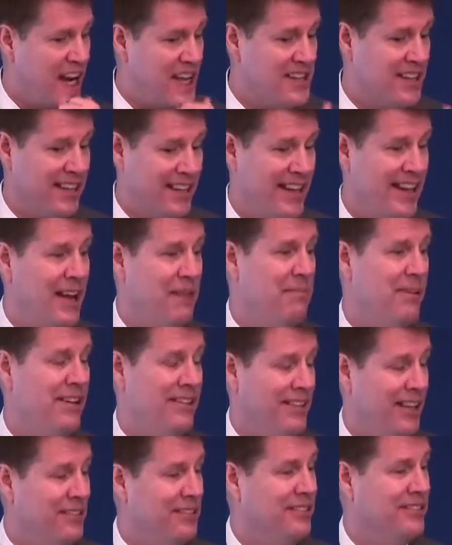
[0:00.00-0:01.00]
He's like, "Hey, I bet
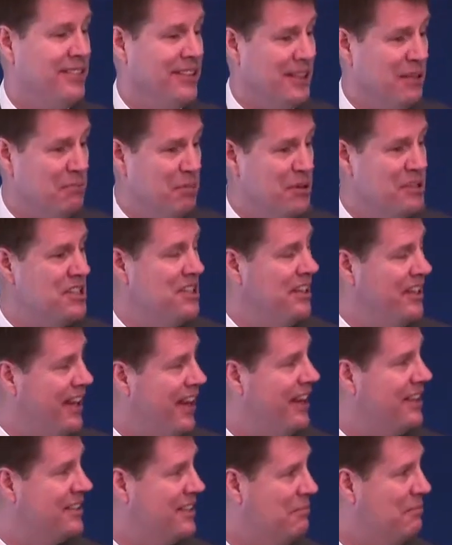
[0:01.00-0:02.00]
I look like a
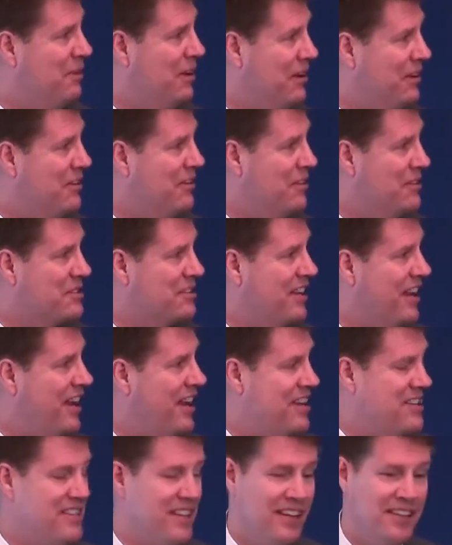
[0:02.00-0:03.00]
pussycat compared to those guys."